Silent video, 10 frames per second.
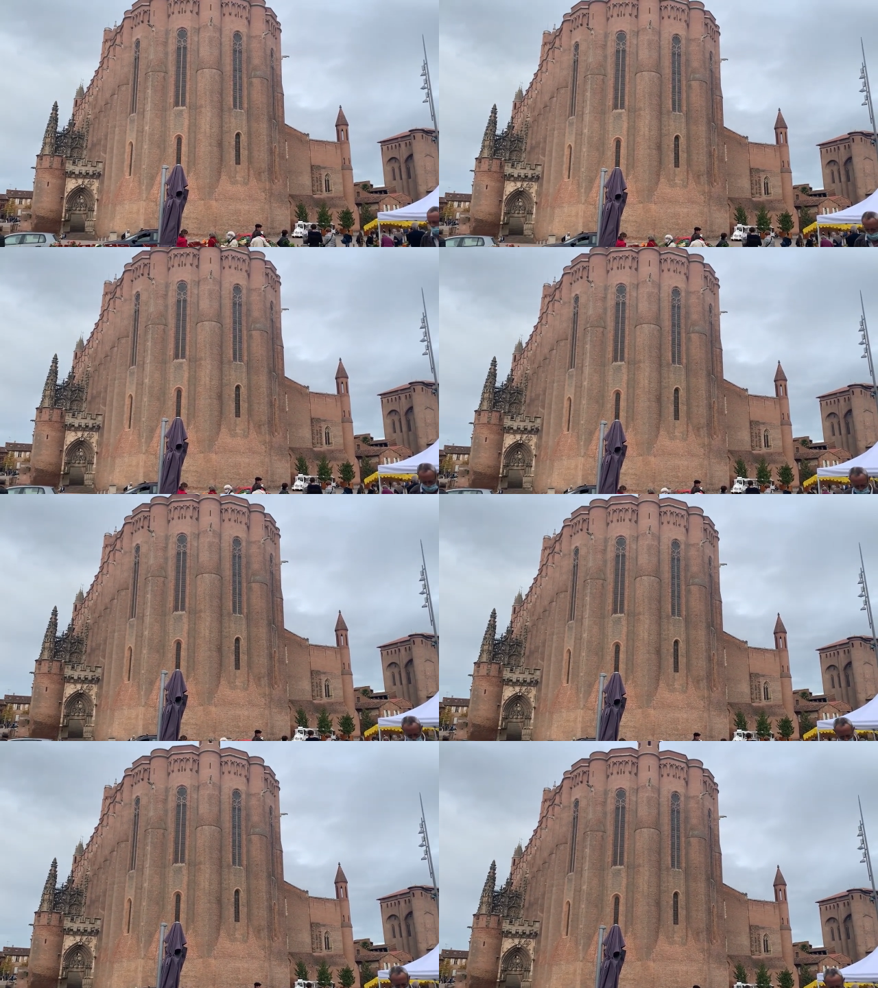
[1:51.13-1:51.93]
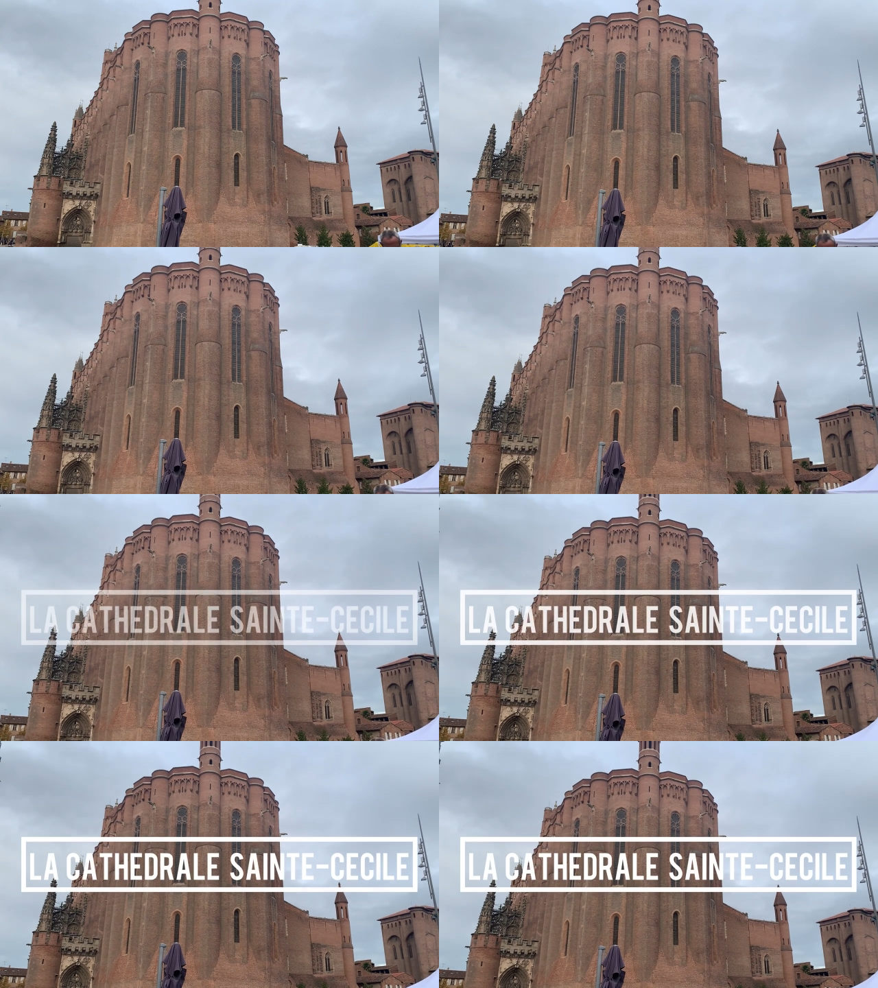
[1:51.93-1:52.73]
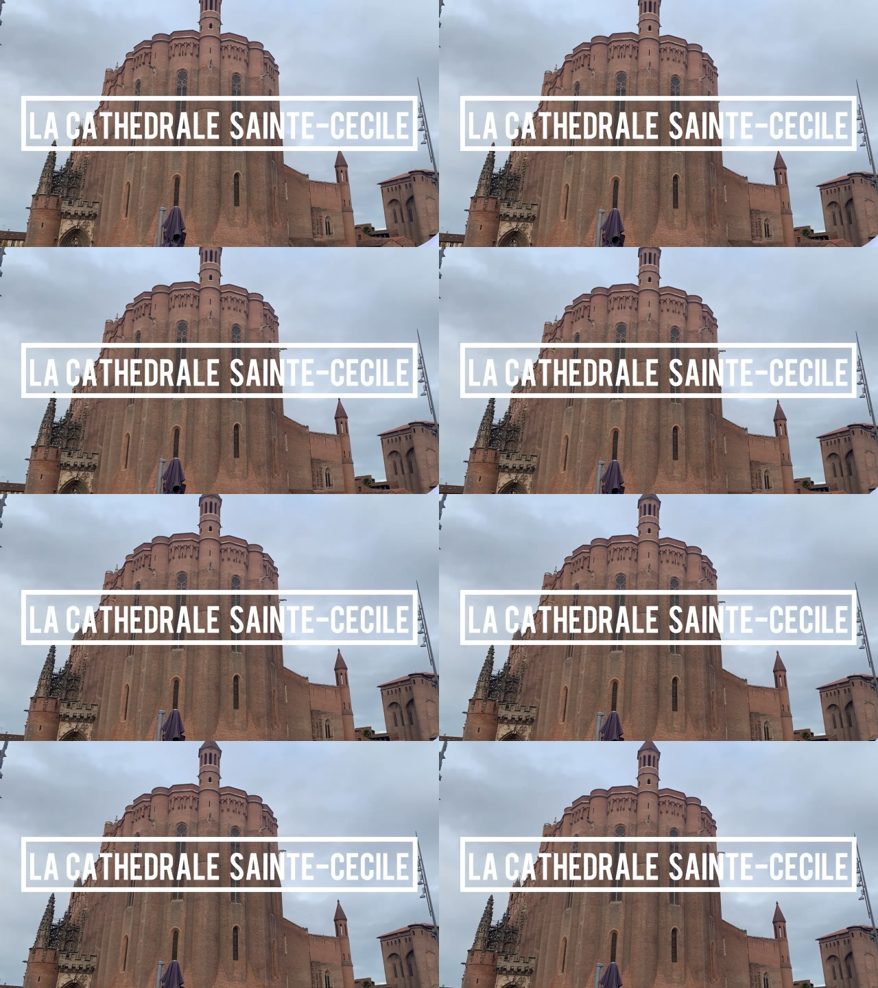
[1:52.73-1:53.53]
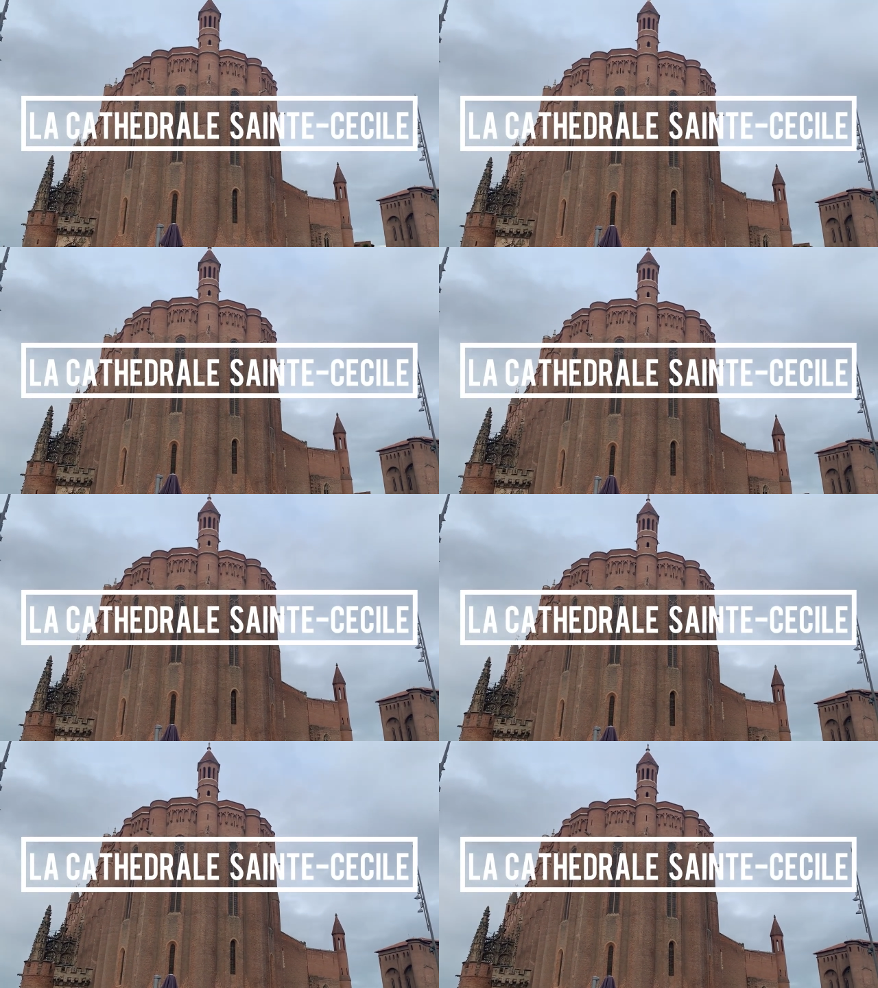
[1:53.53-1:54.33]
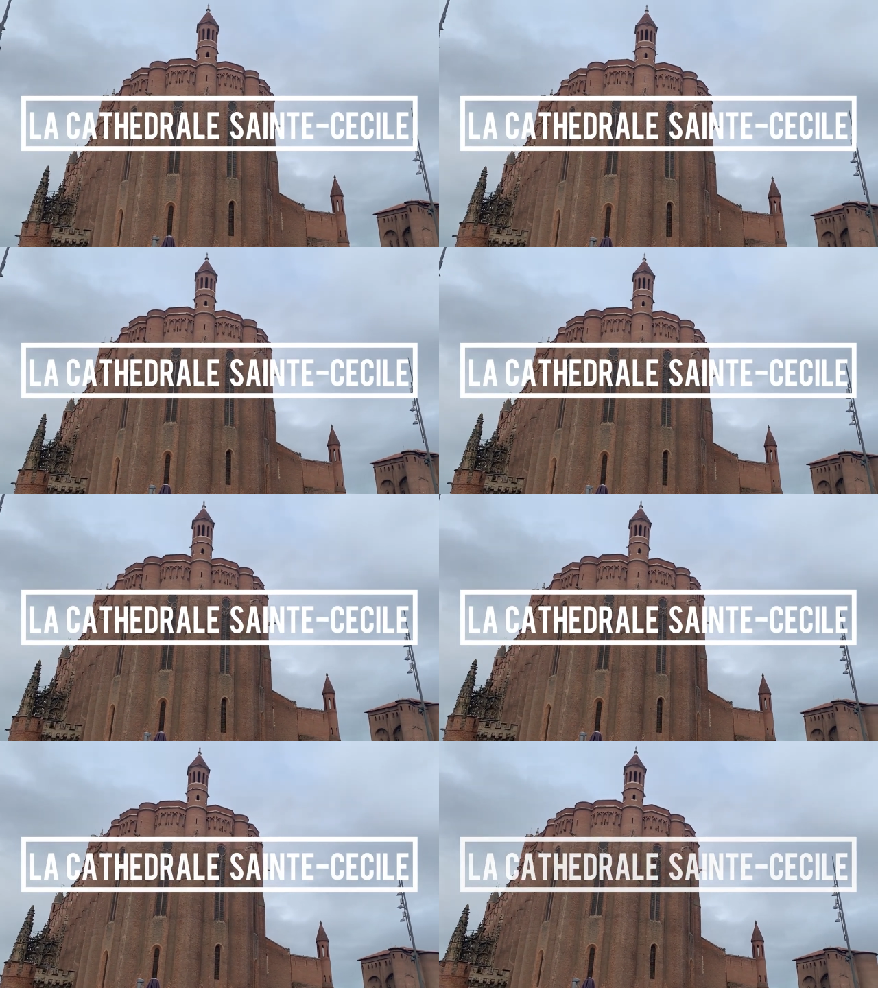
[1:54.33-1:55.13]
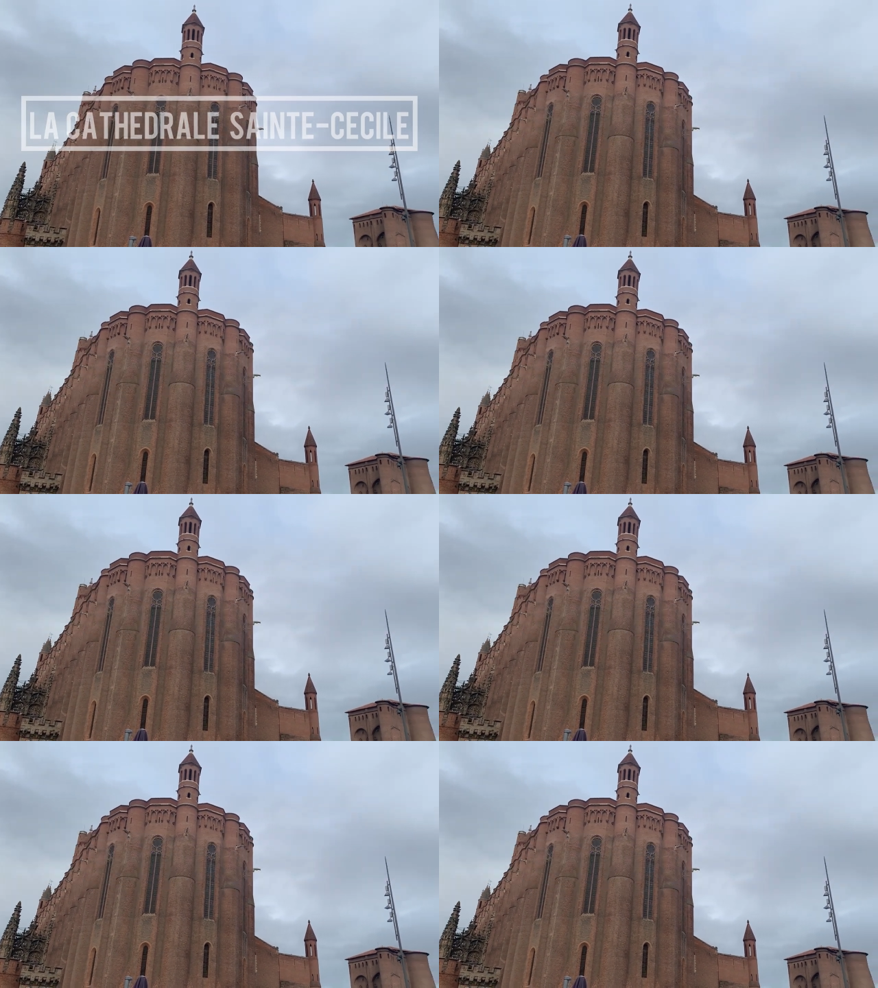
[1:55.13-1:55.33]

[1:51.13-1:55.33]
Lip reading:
Nobody's mouth can be seen.